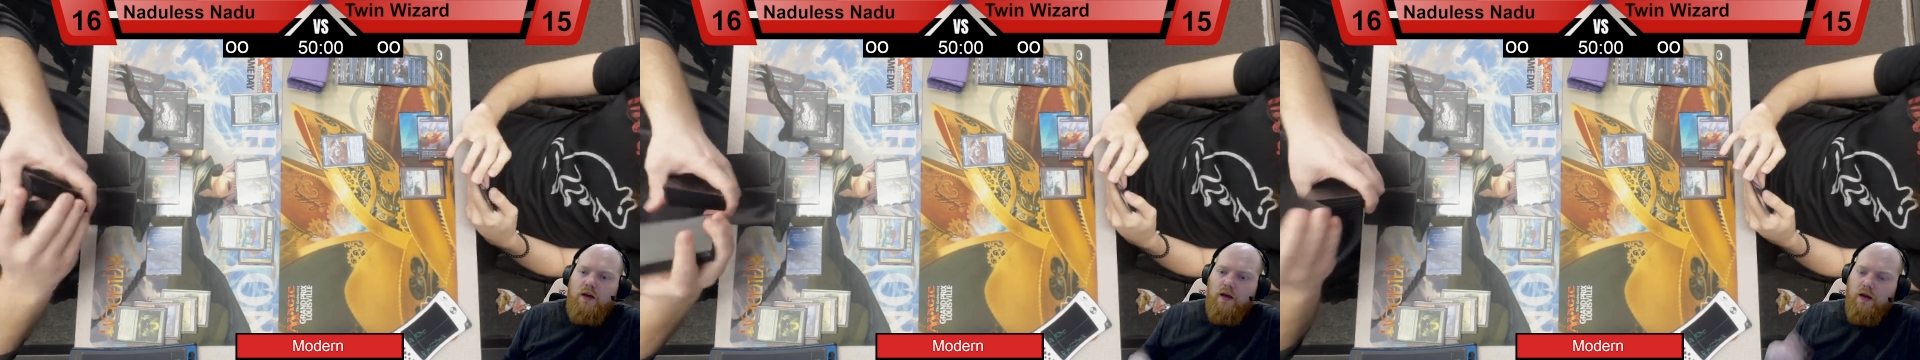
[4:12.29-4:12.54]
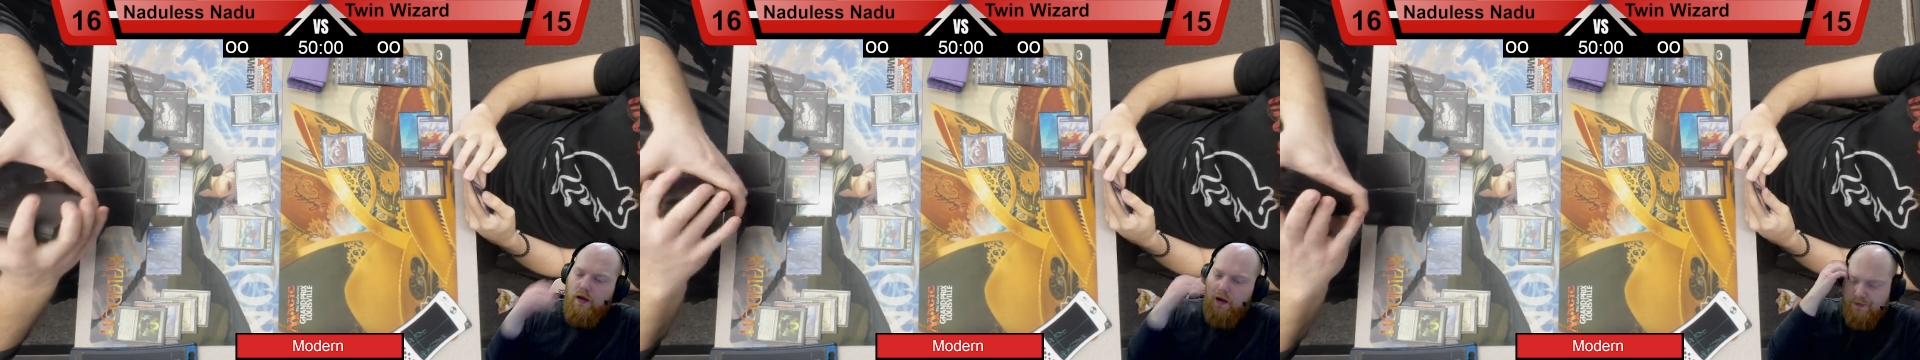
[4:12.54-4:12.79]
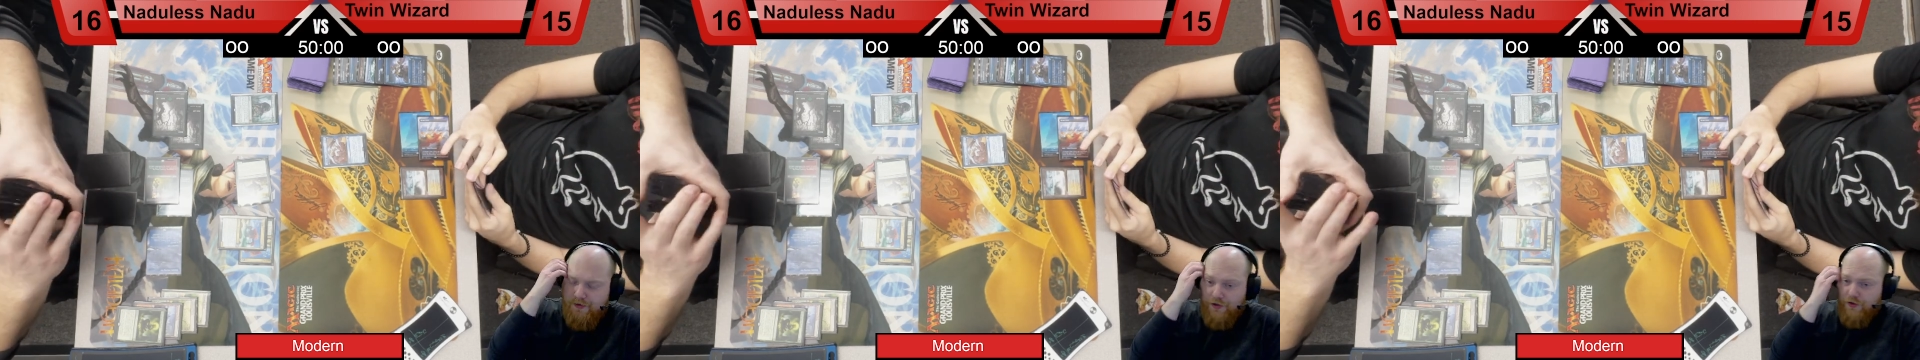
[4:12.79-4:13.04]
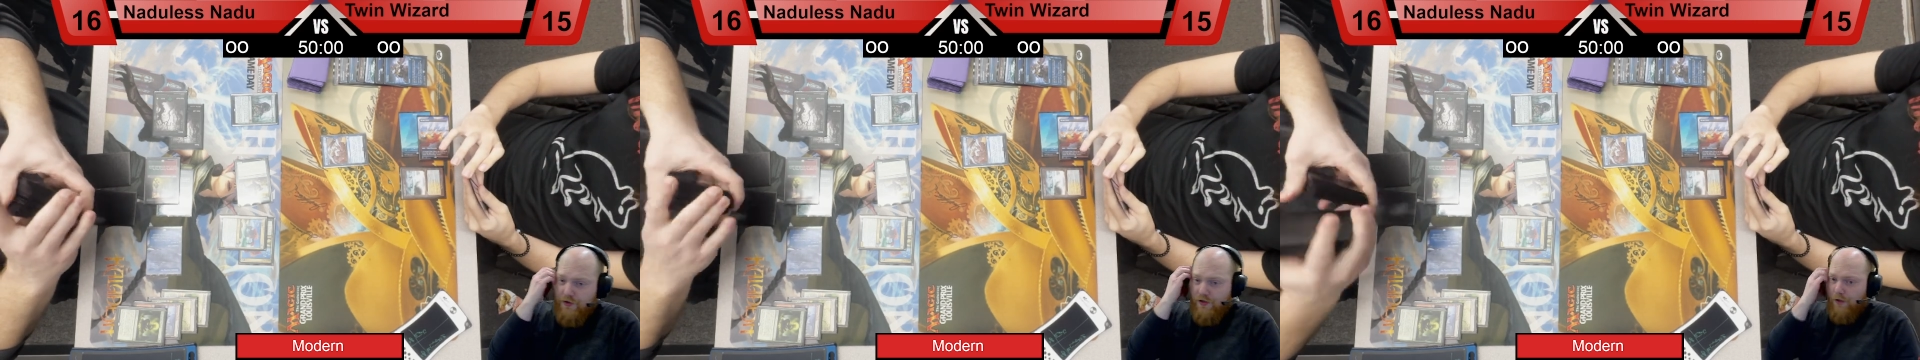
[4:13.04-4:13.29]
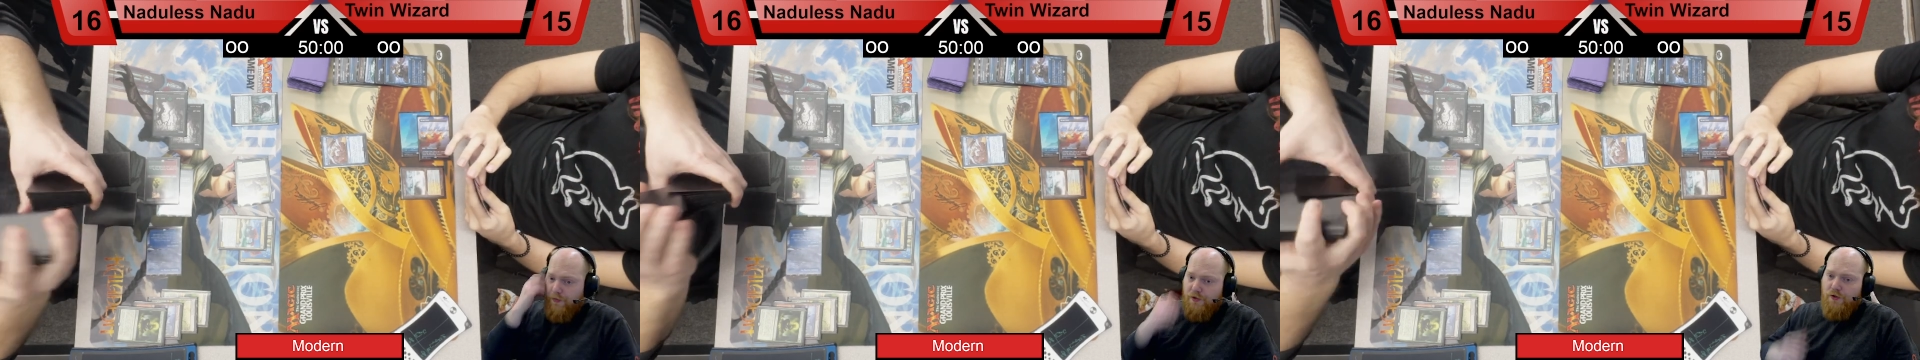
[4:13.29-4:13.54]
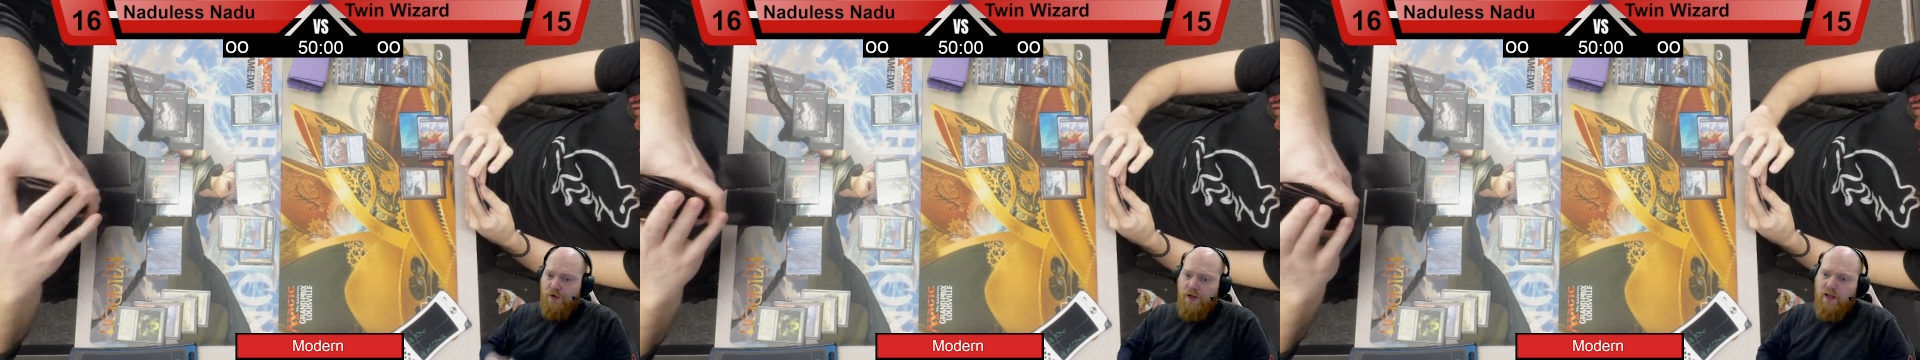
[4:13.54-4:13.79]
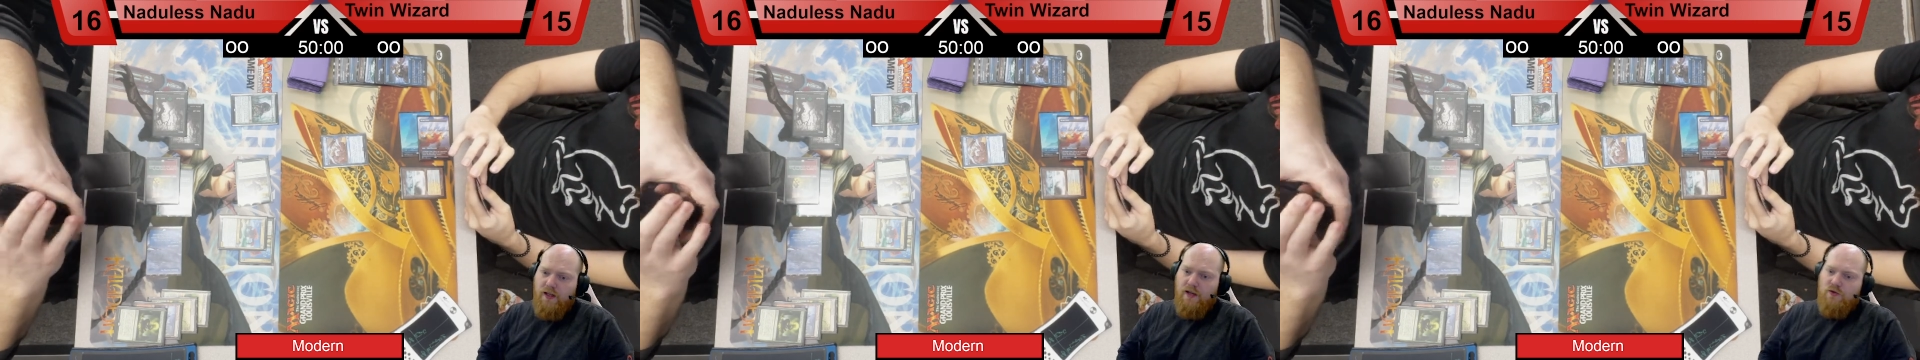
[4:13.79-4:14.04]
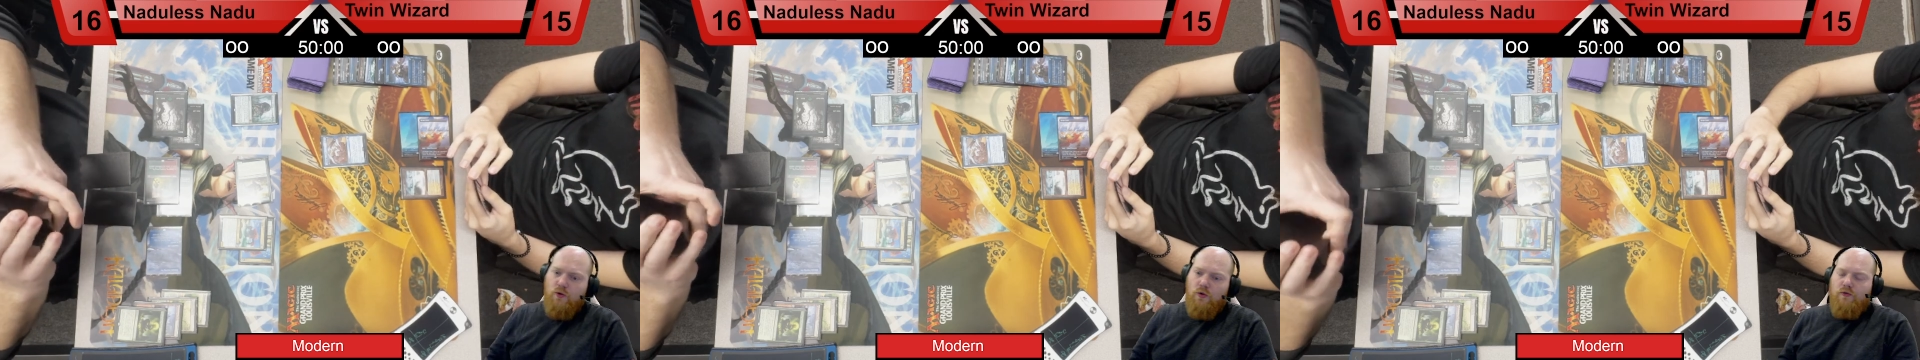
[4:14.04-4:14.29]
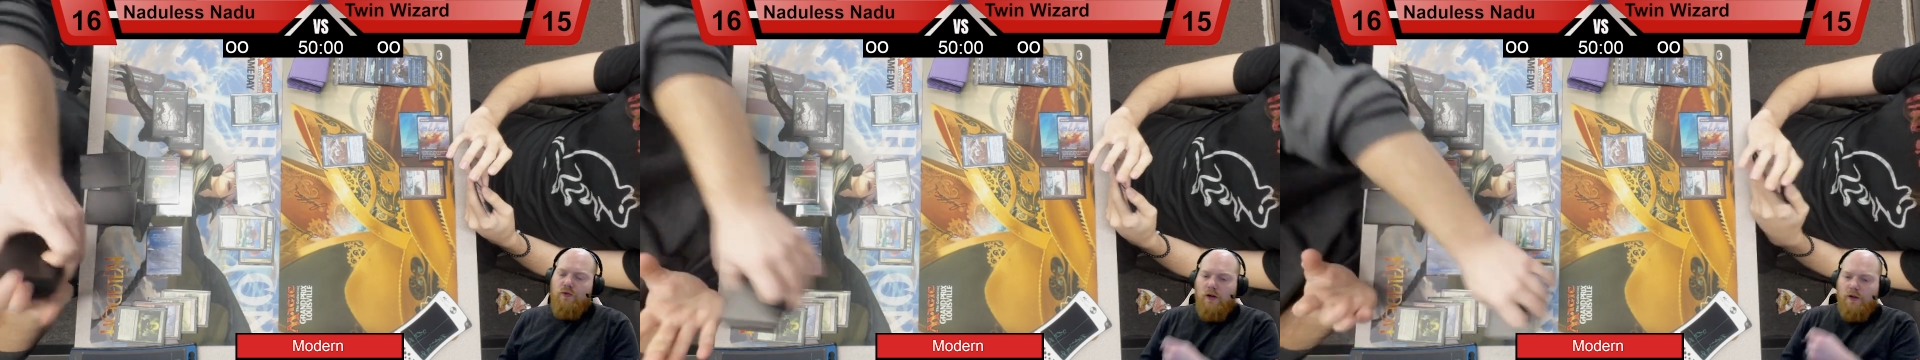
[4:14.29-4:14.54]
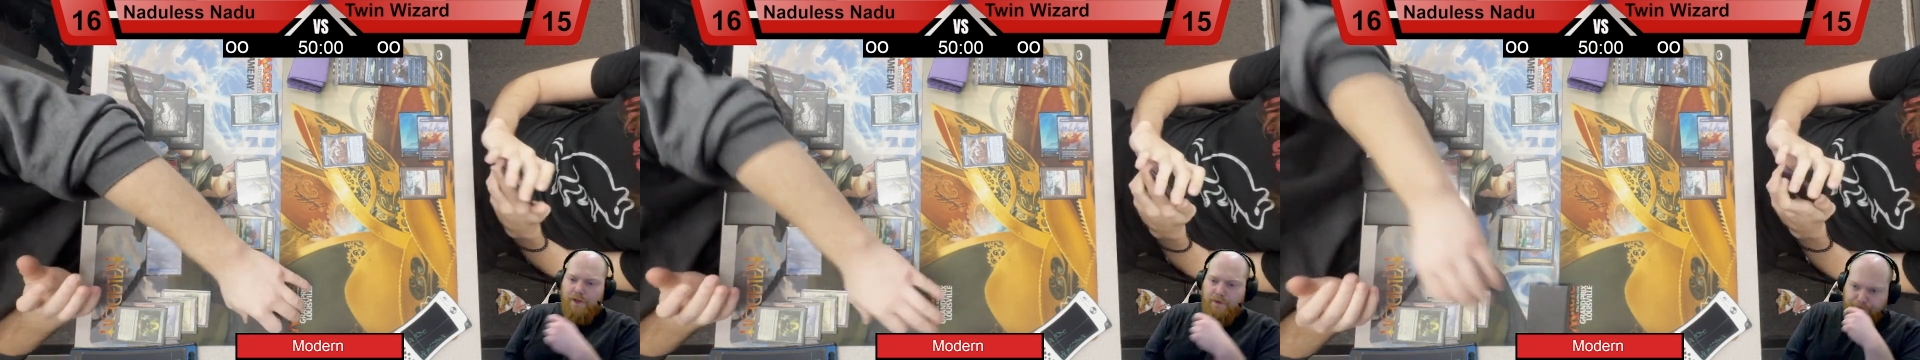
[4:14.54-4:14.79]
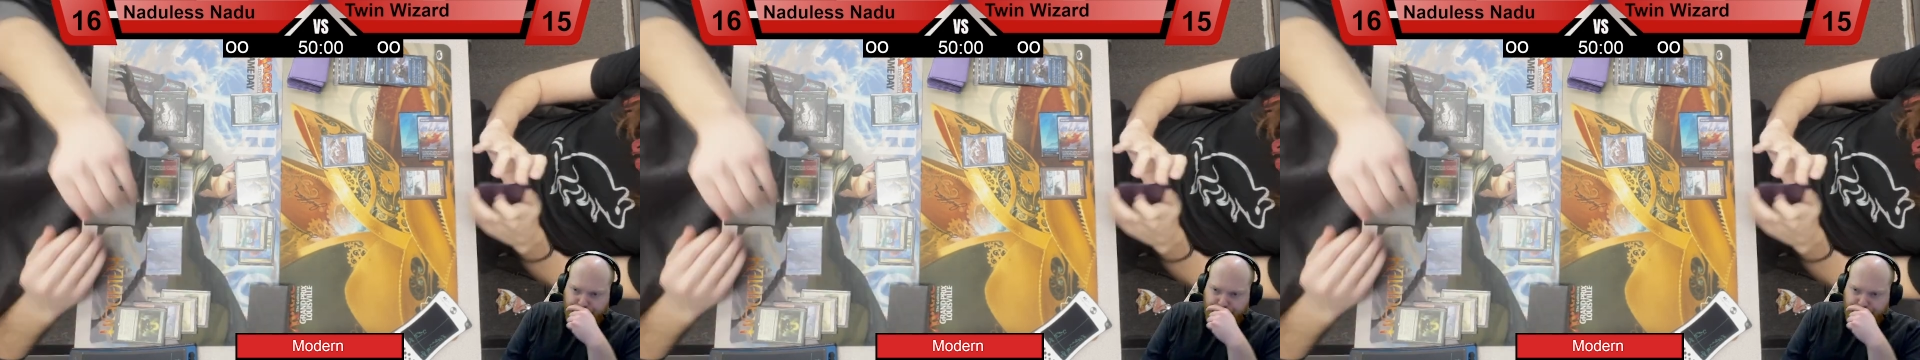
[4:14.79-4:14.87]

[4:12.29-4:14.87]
I'm just gonna use this opportunity to cast Court of Calling.